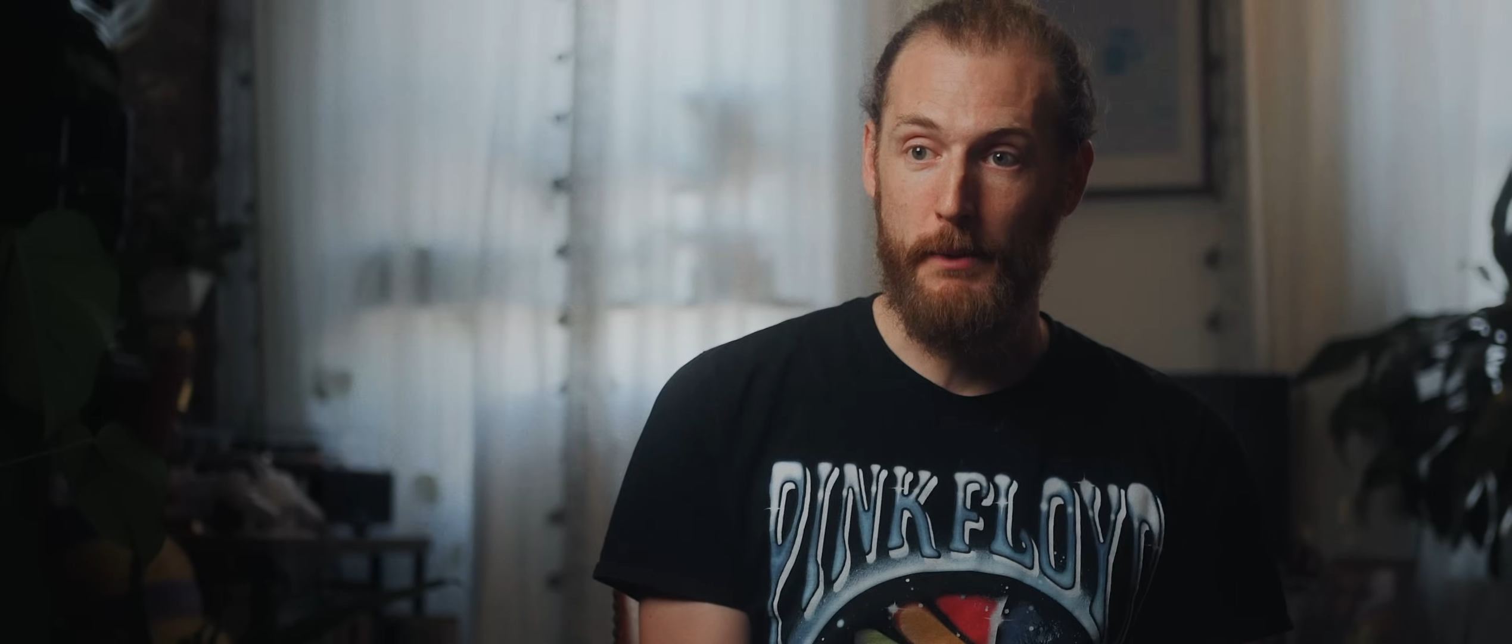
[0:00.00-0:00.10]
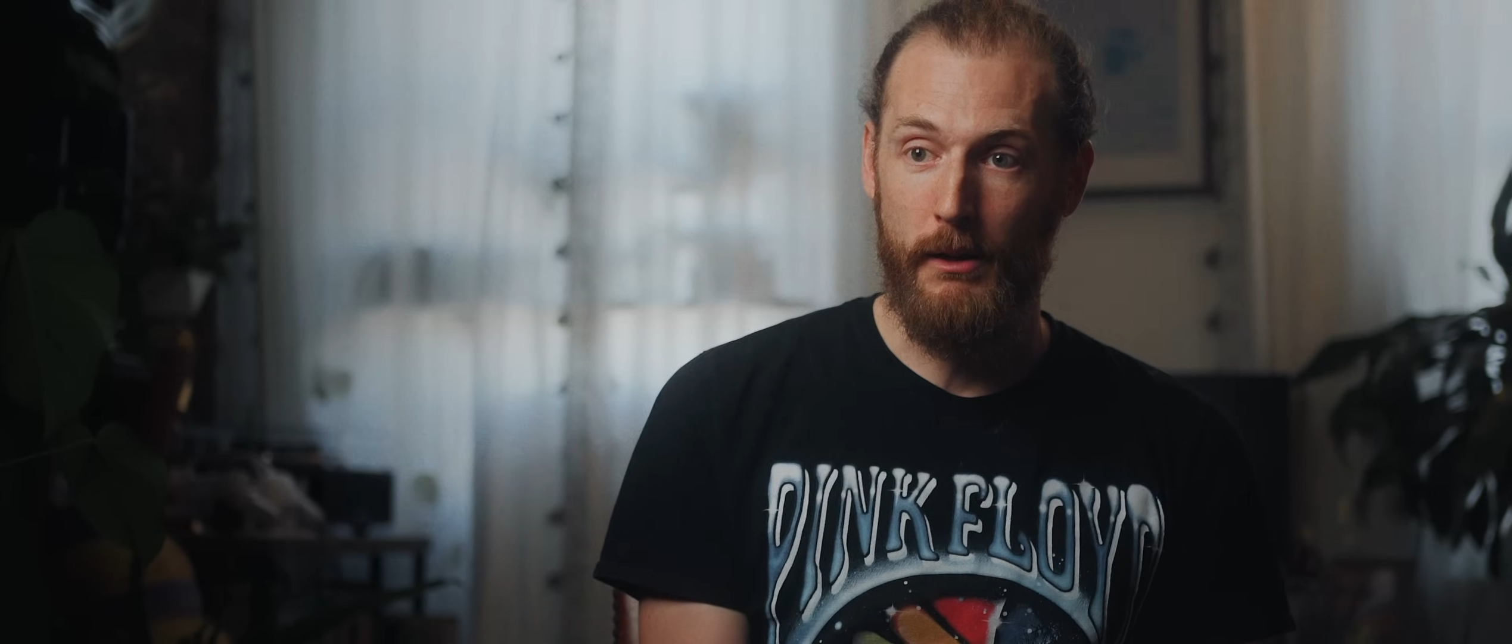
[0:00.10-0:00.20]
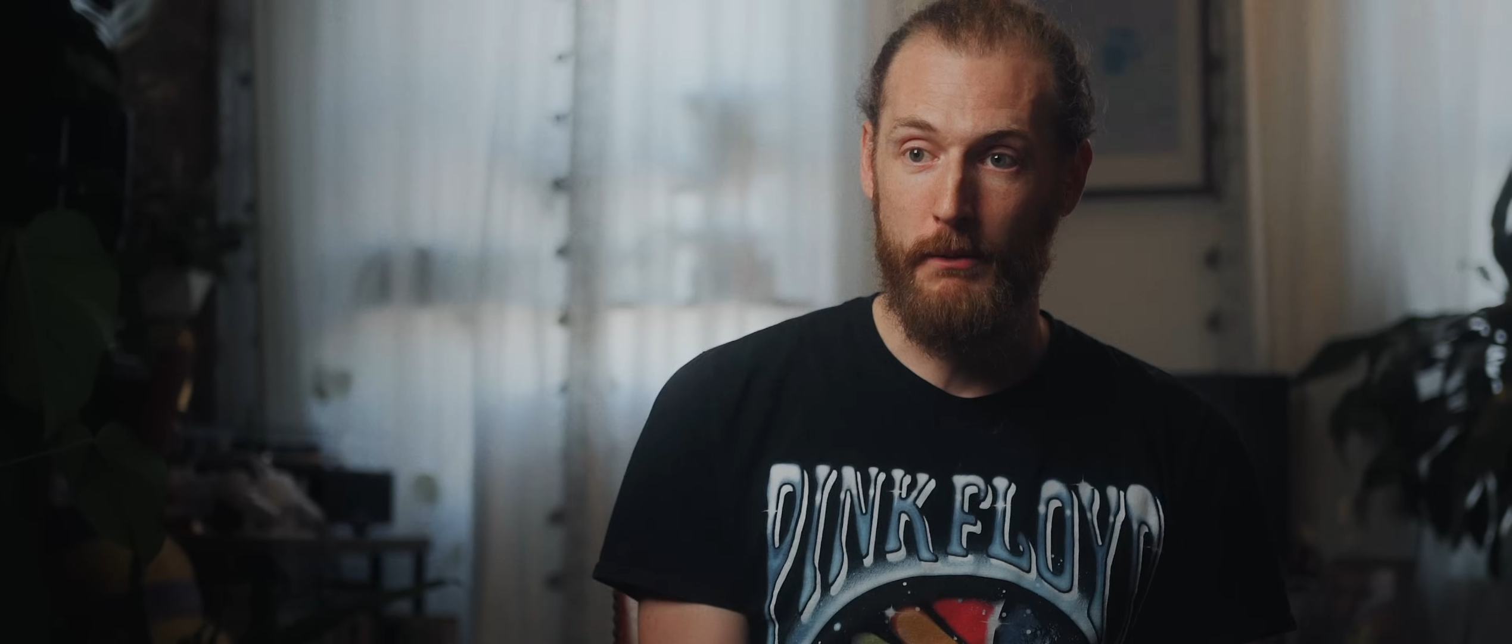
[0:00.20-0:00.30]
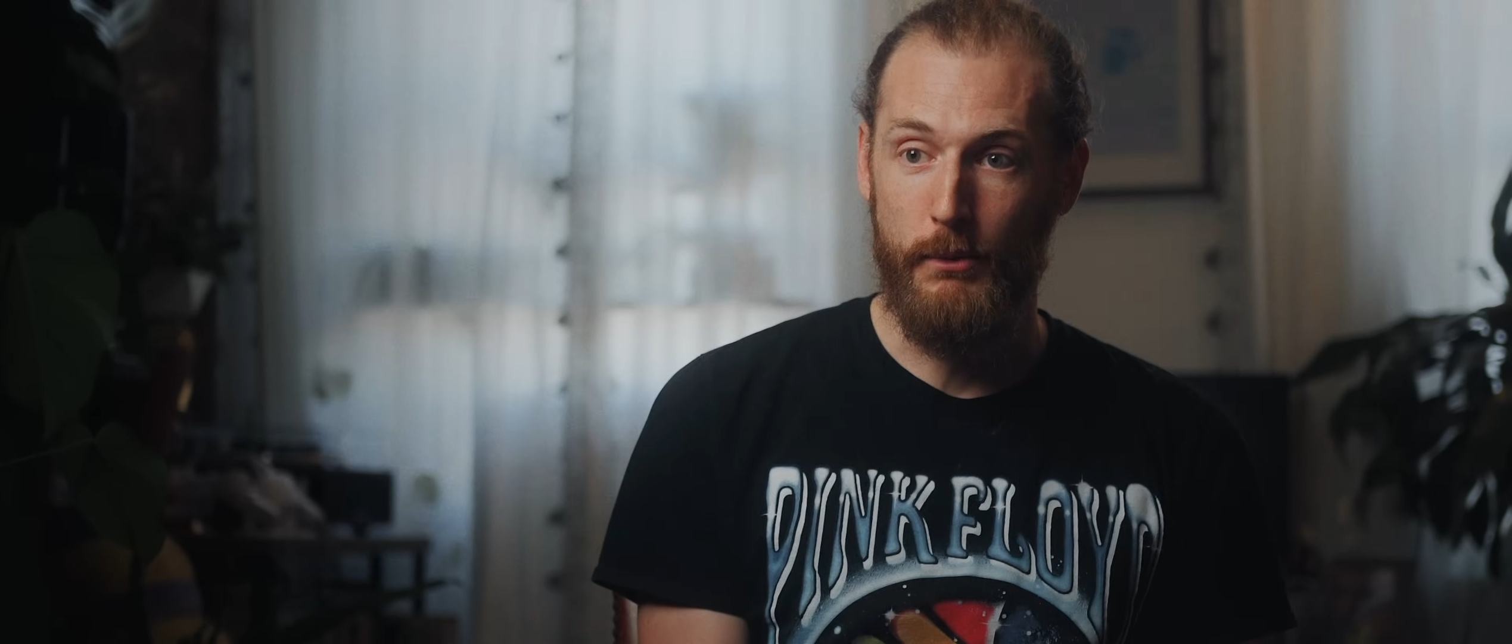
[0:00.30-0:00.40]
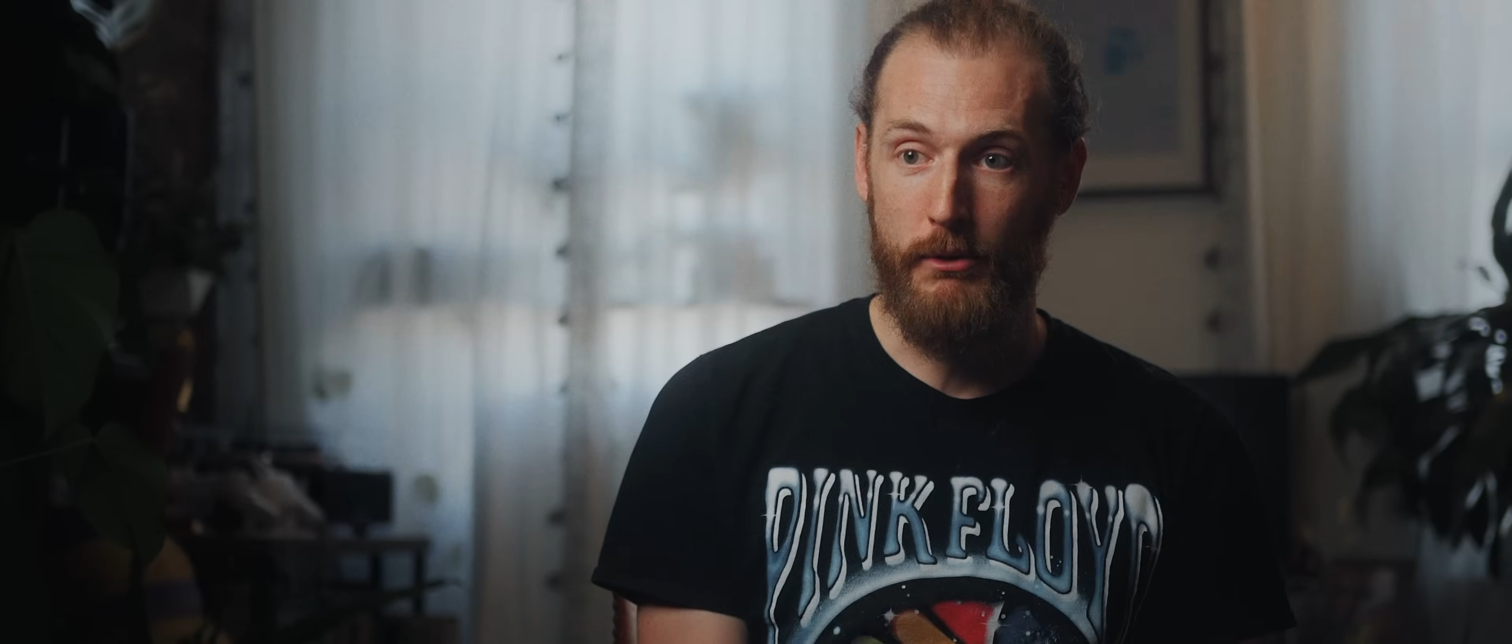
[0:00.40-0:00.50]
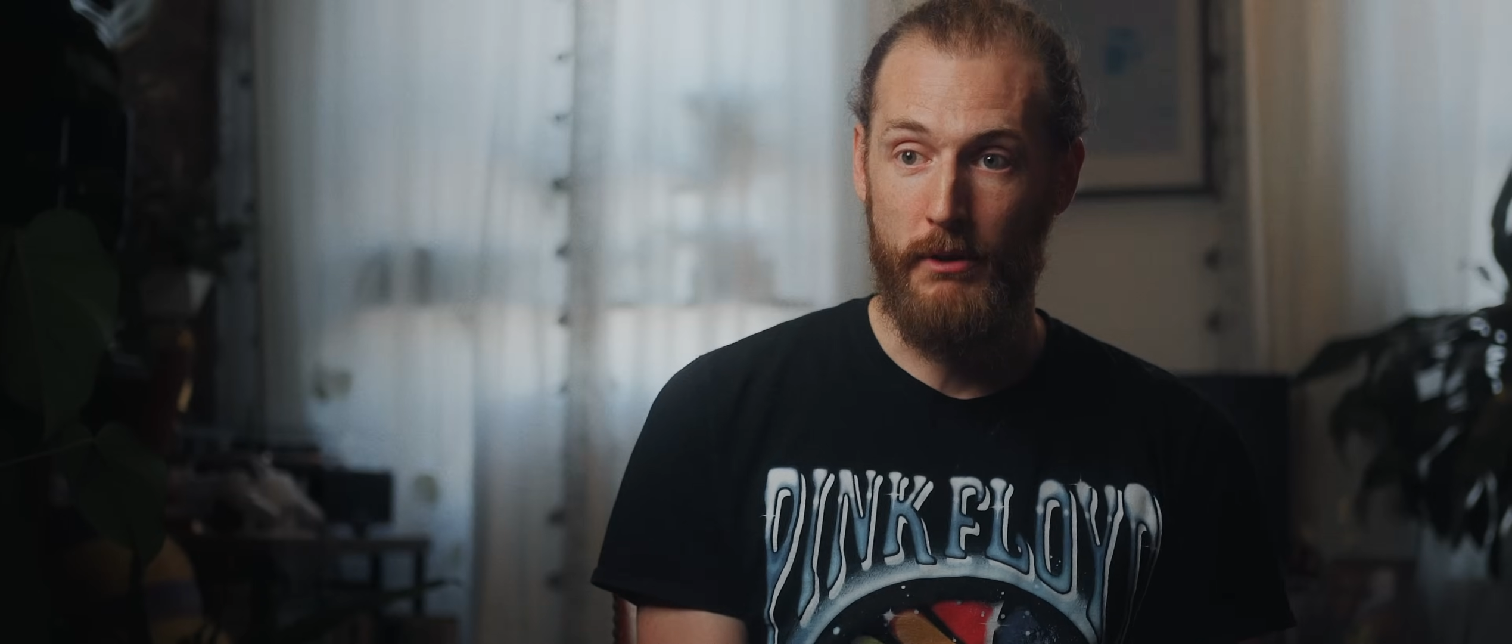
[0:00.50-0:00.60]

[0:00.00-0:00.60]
lot more